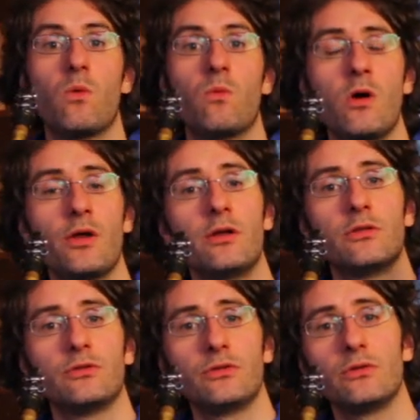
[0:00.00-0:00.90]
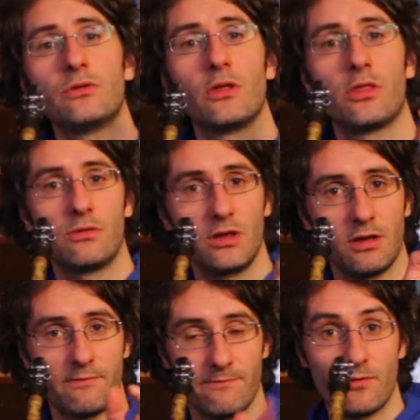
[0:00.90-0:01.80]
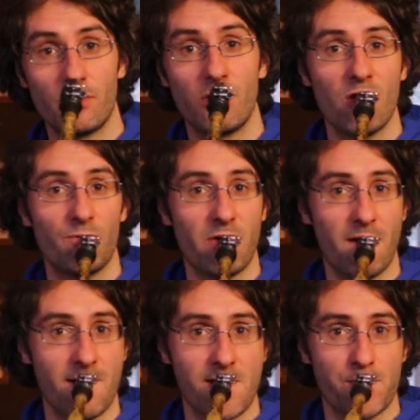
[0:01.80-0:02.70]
One, two, three, four, five.